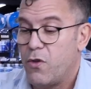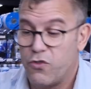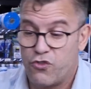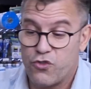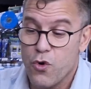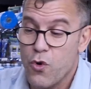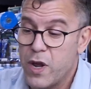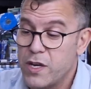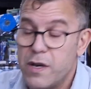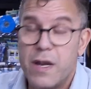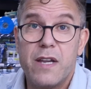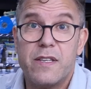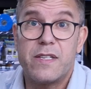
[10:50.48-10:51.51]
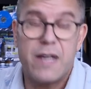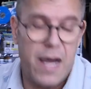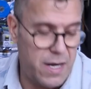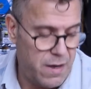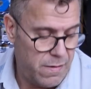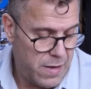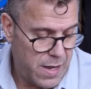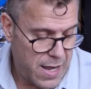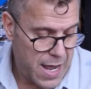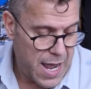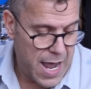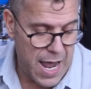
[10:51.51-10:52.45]
screw in instead,
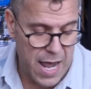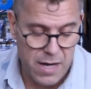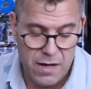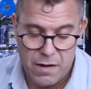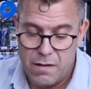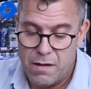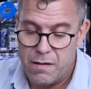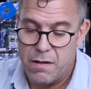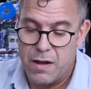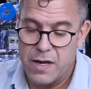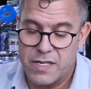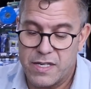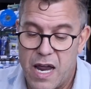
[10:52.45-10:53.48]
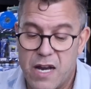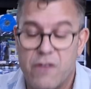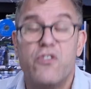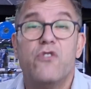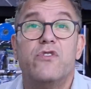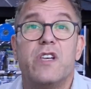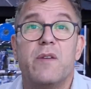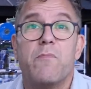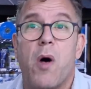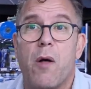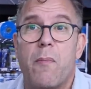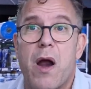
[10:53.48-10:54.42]
and instead of
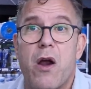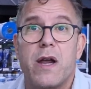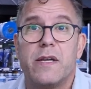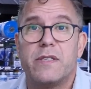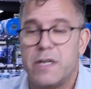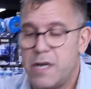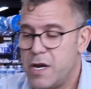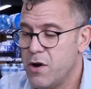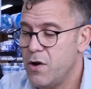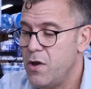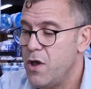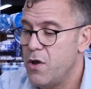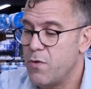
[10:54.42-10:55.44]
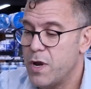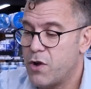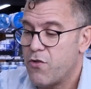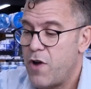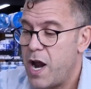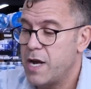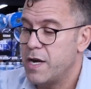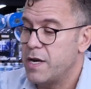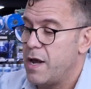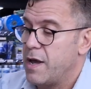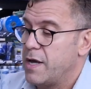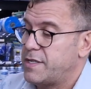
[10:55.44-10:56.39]
using ball bearings in here, we
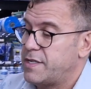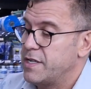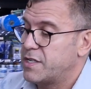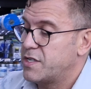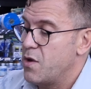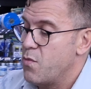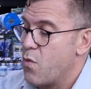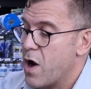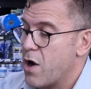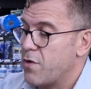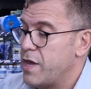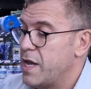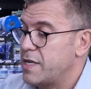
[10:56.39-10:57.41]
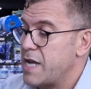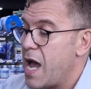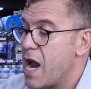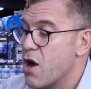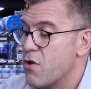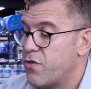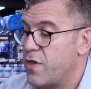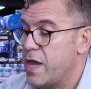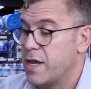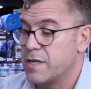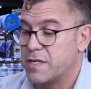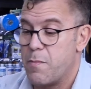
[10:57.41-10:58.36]
created a system where the entire
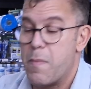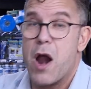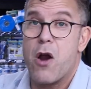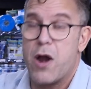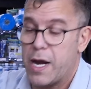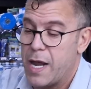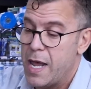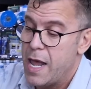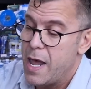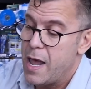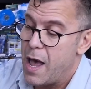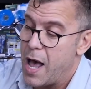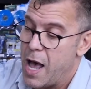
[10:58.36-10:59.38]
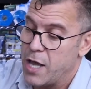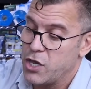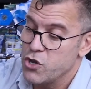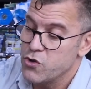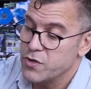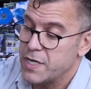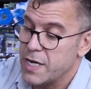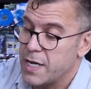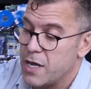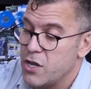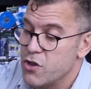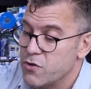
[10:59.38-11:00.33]
thing is a bearing
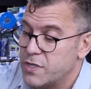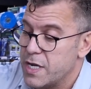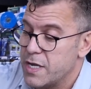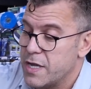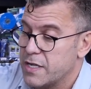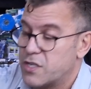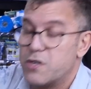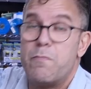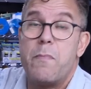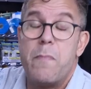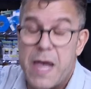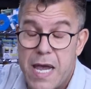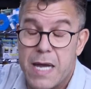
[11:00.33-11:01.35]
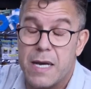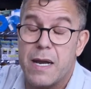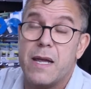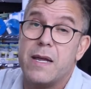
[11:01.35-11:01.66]
using this pin